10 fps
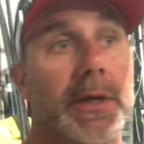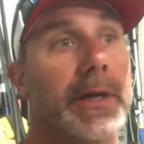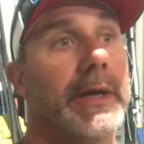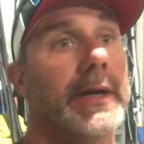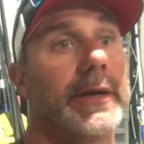
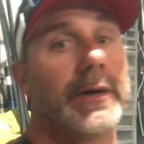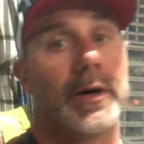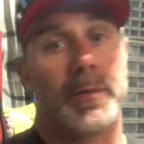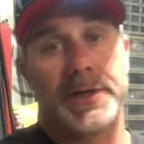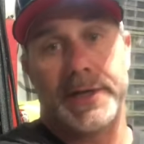and
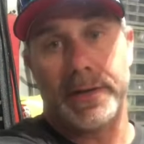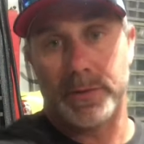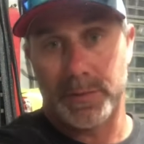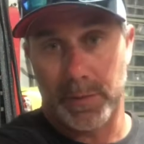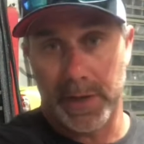all my tackle
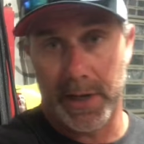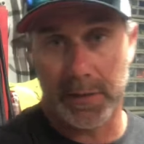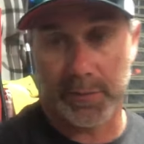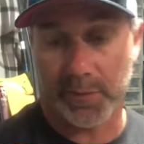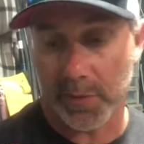spread out
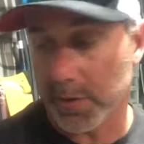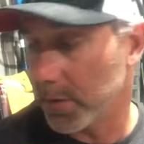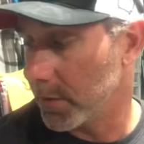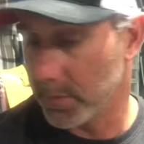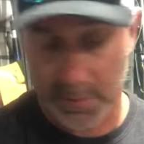in front
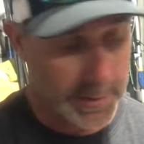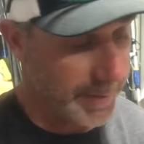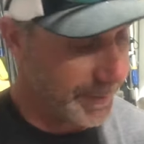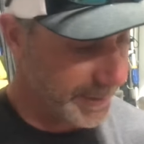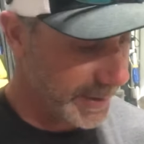and
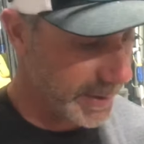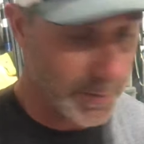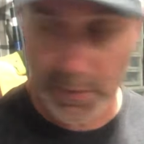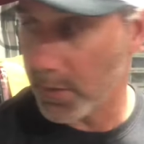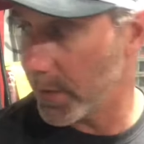everything
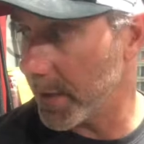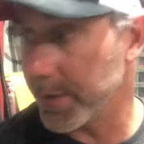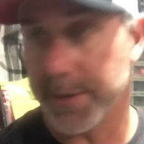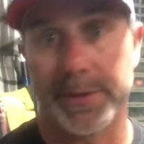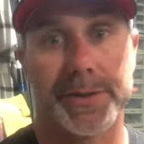going on out
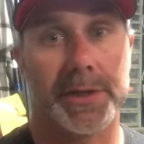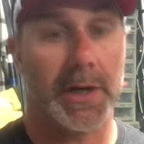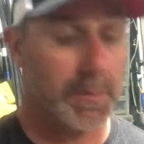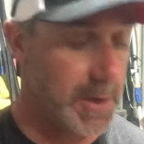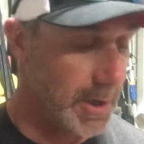here in the
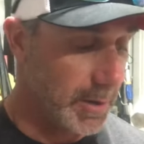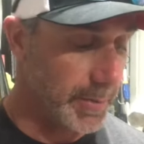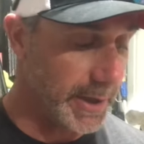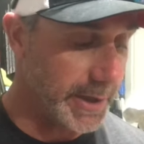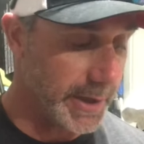shop.
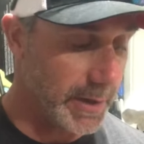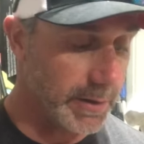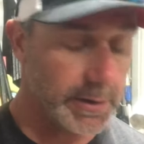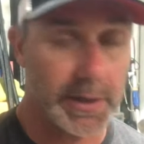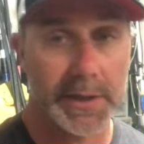But anyhow, I
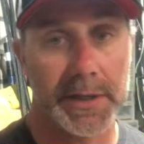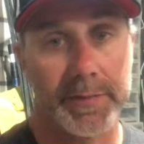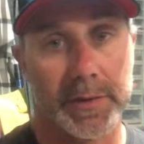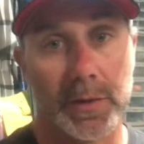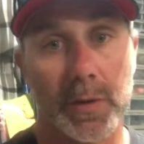thought I'd
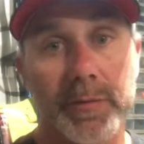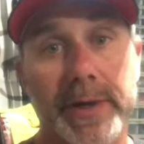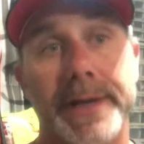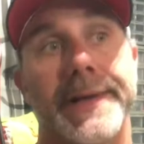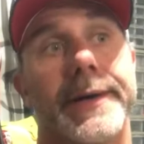give you a little
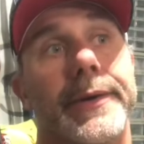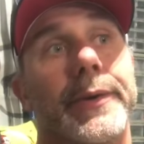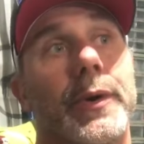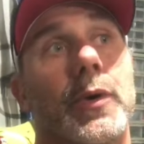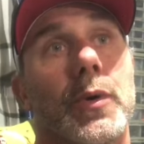
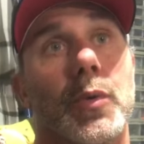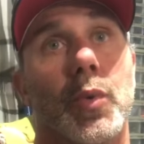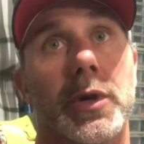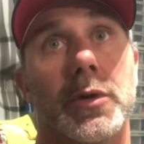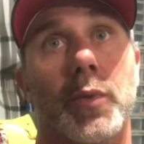video on
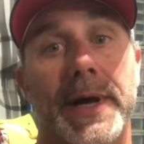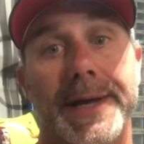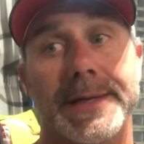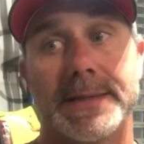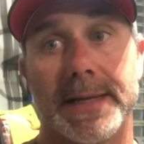one of the
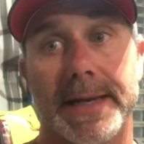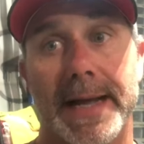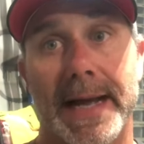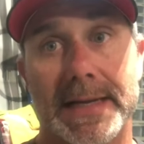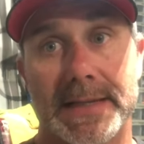ways that
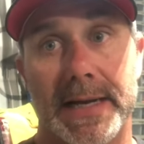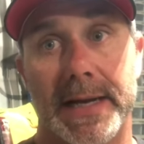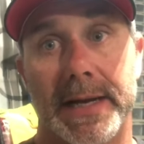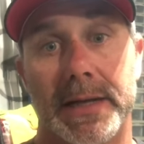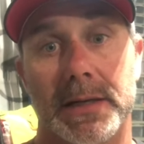I
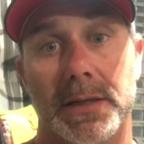tie